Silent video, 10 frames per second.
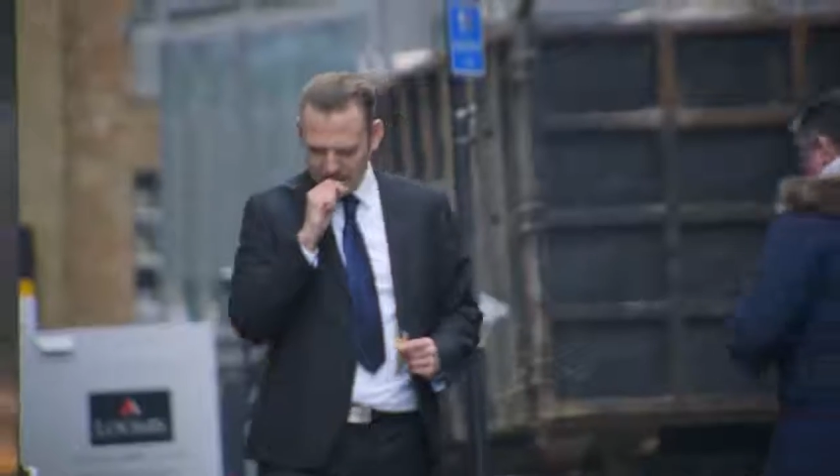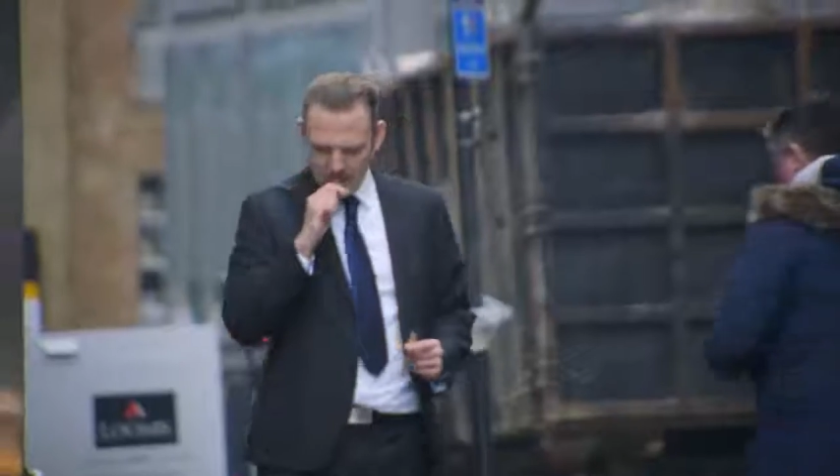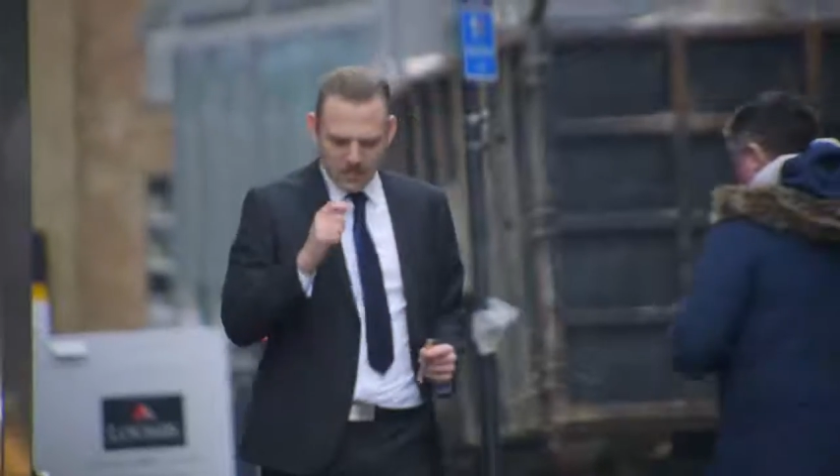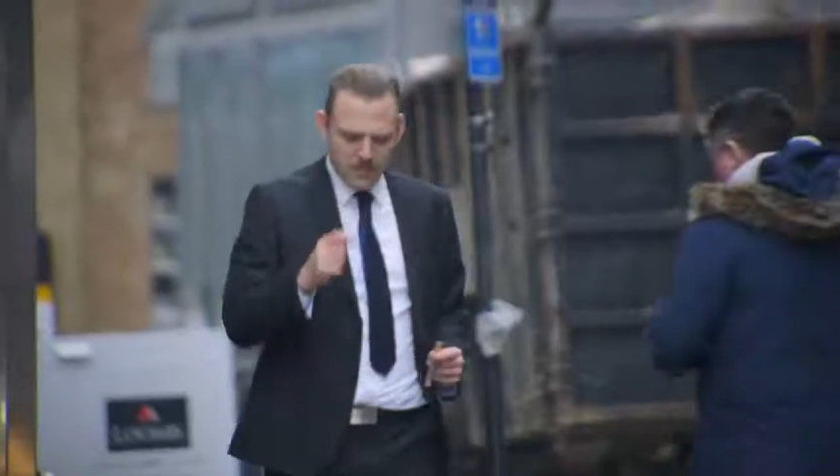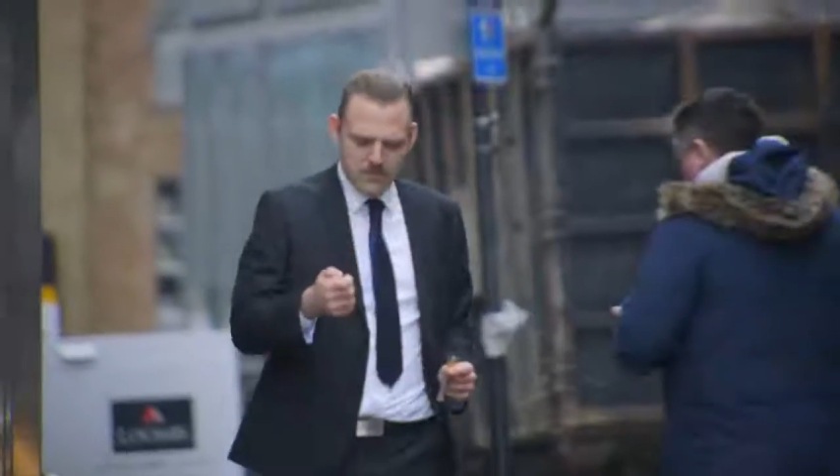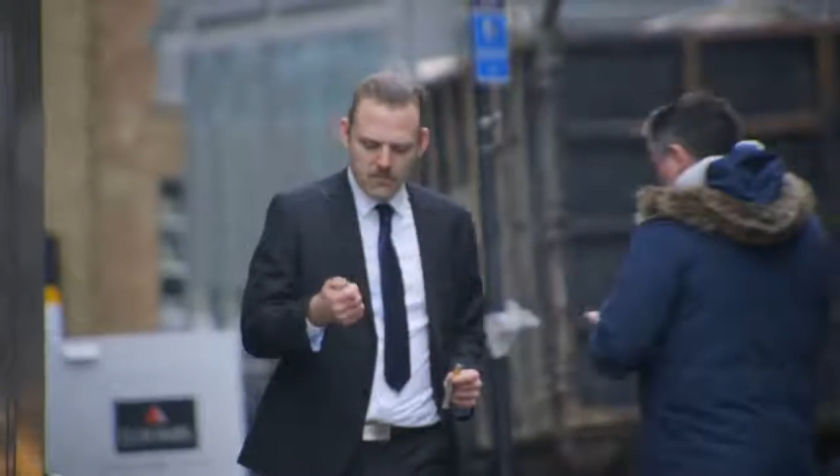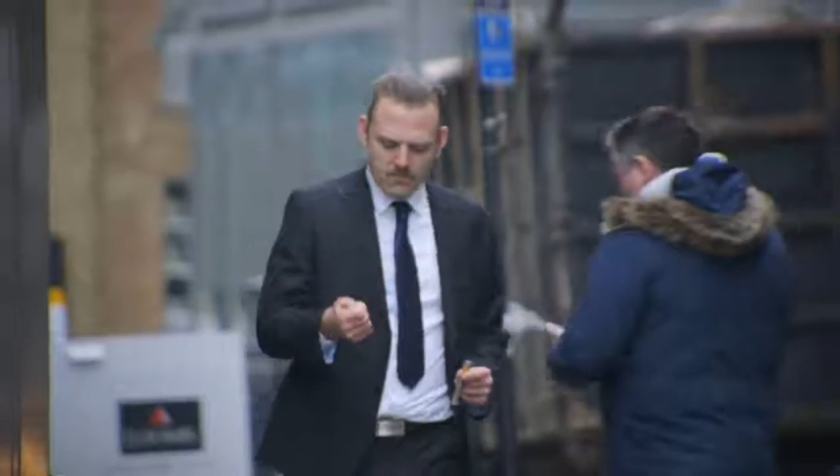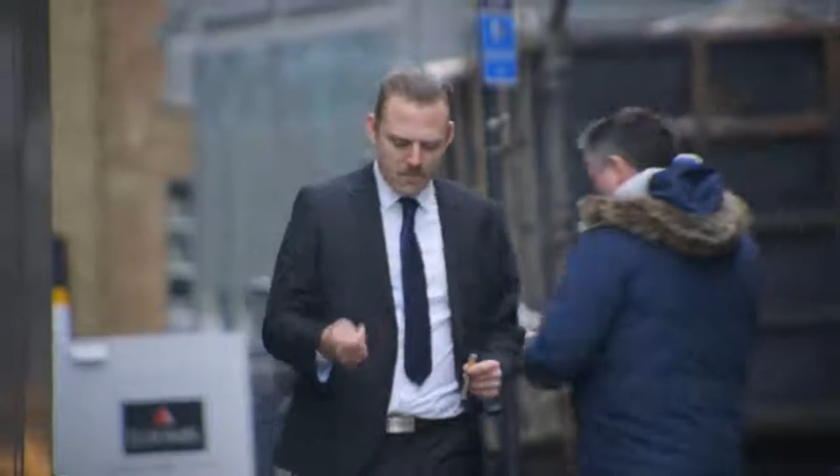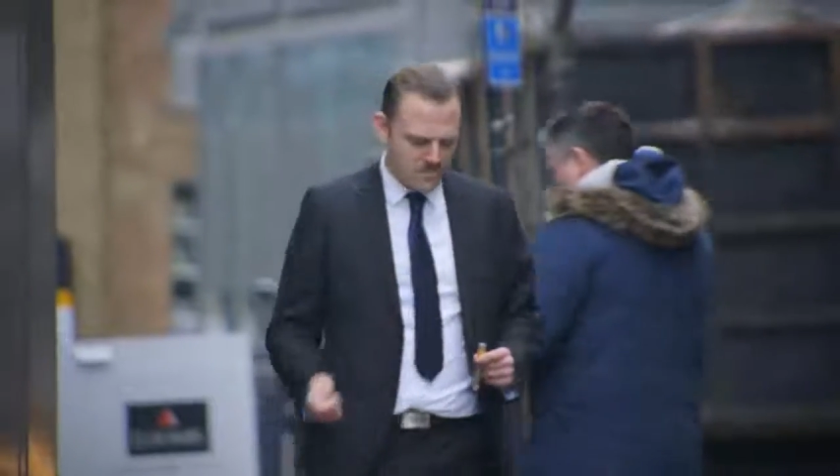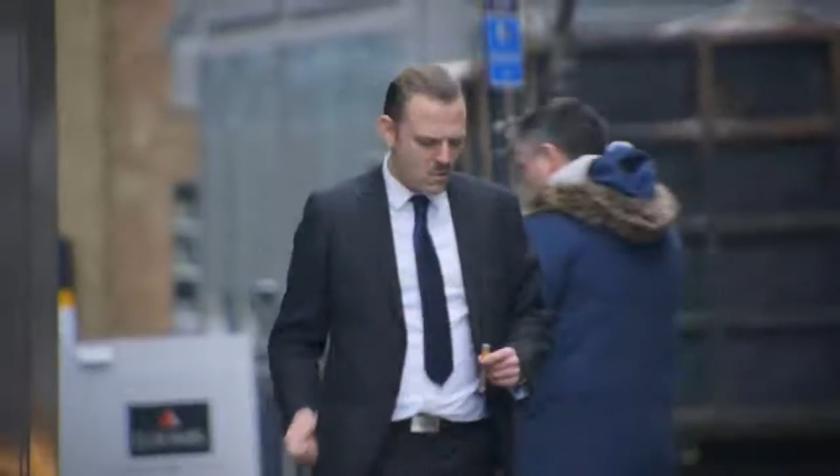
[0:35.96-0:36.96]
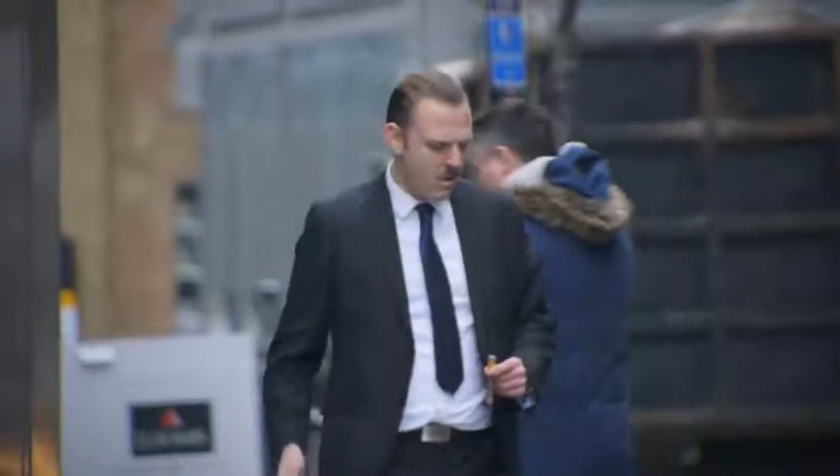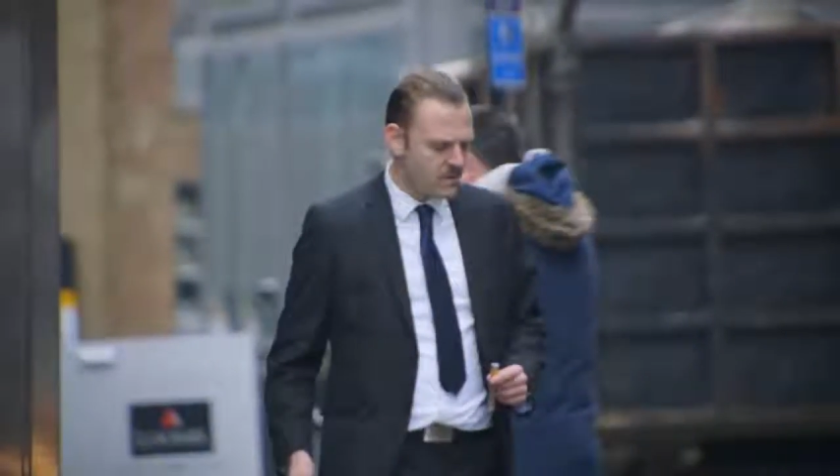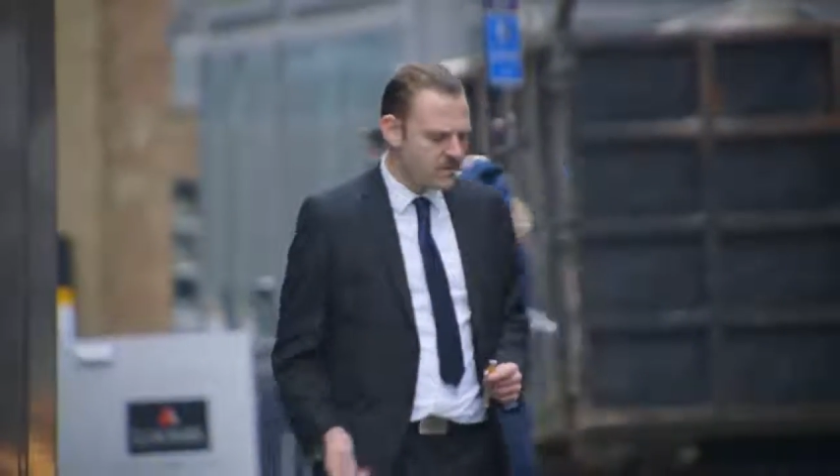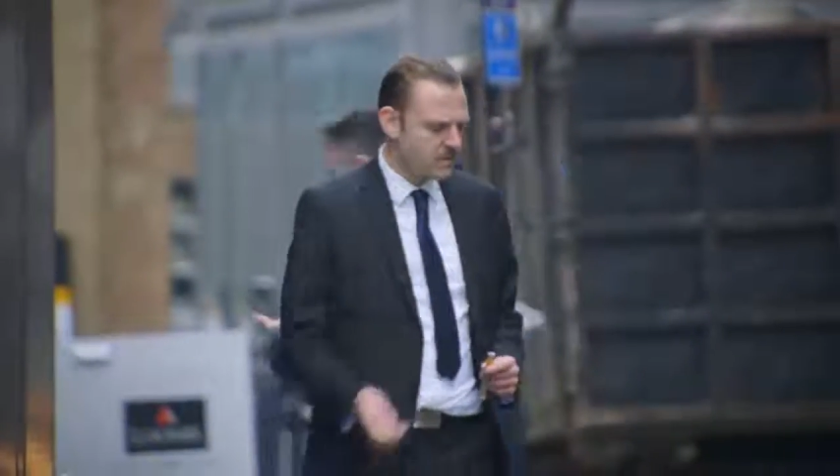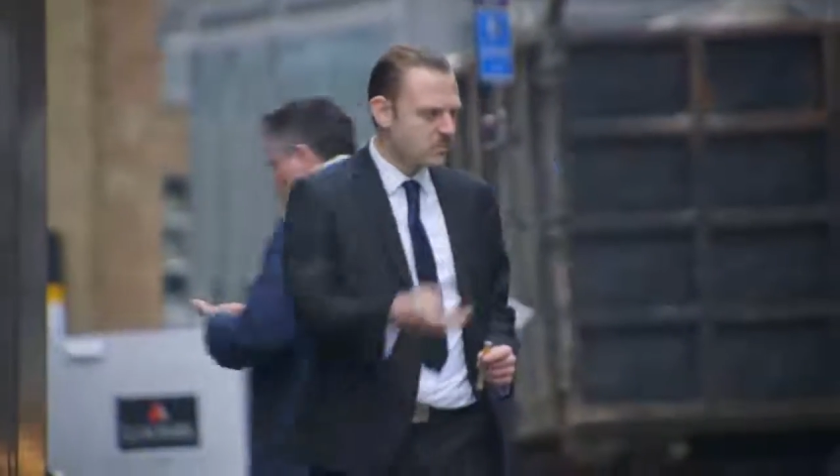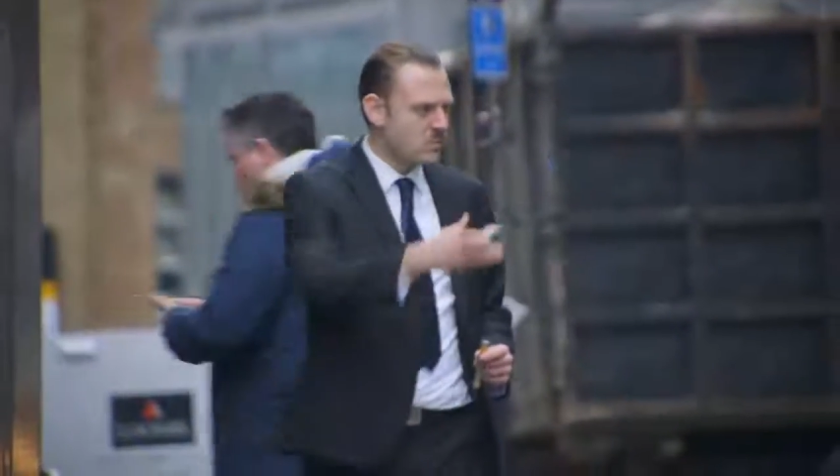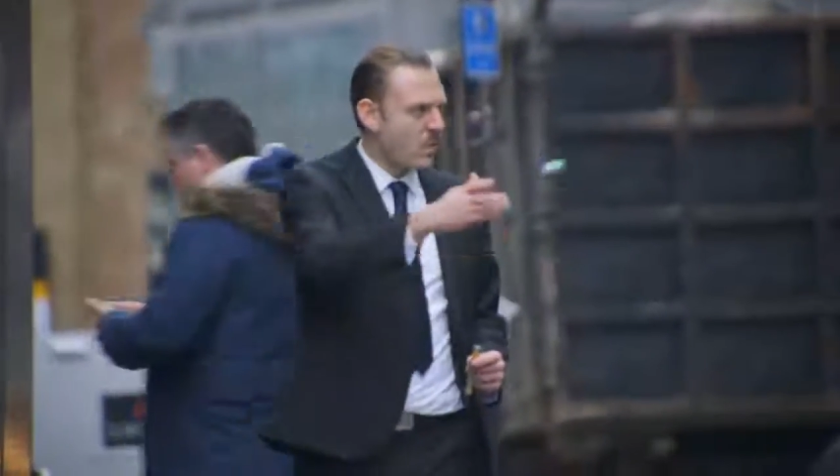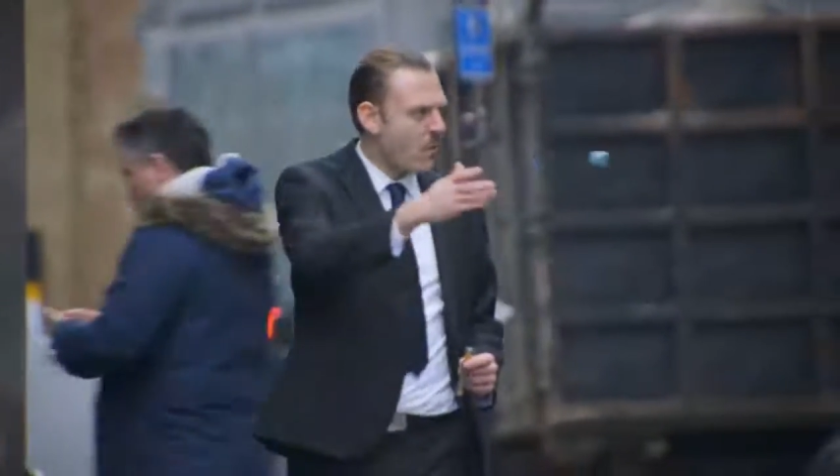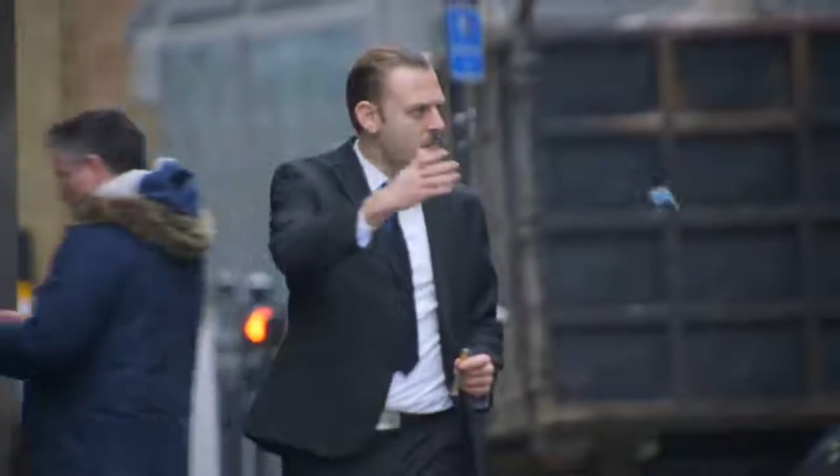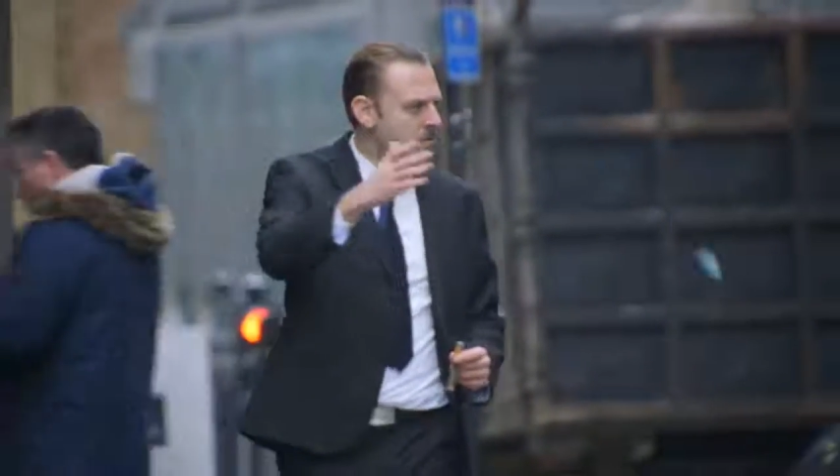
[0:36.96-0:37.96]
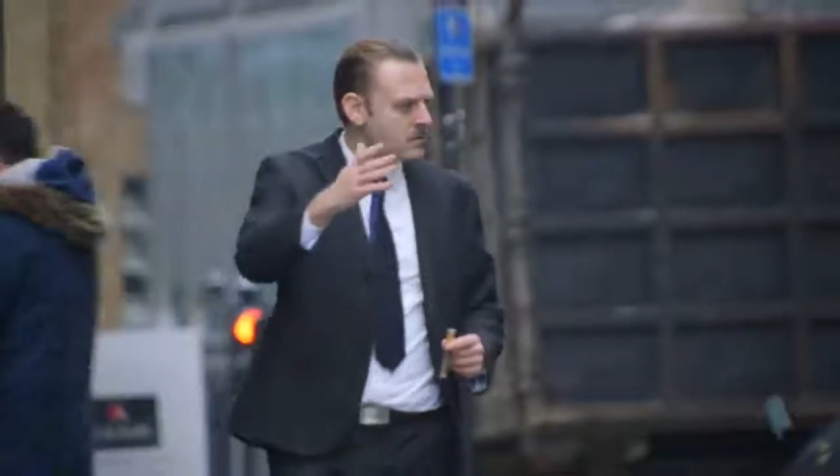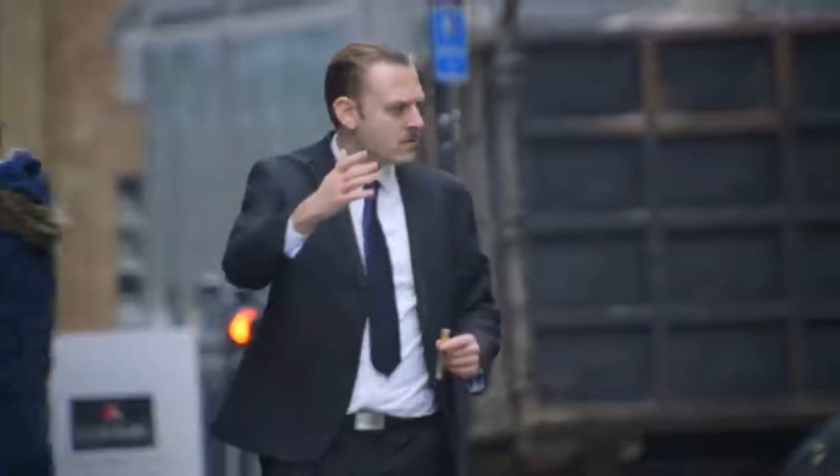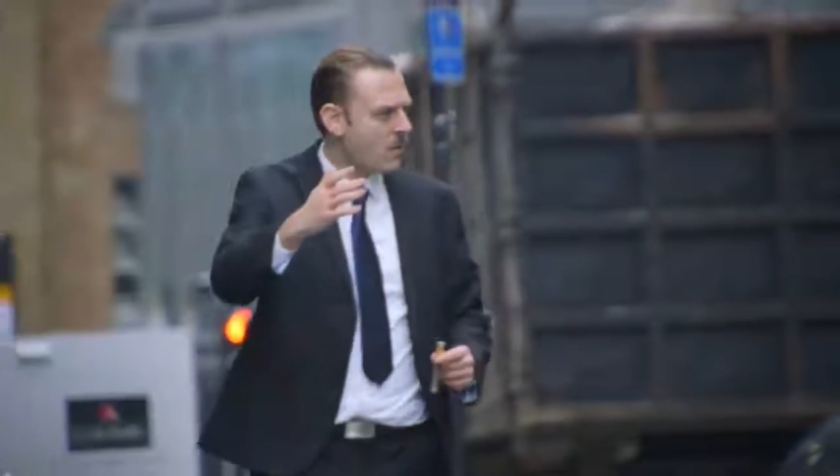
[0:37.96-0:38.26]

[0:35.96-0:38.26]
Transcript: corporations don't care about the planet, but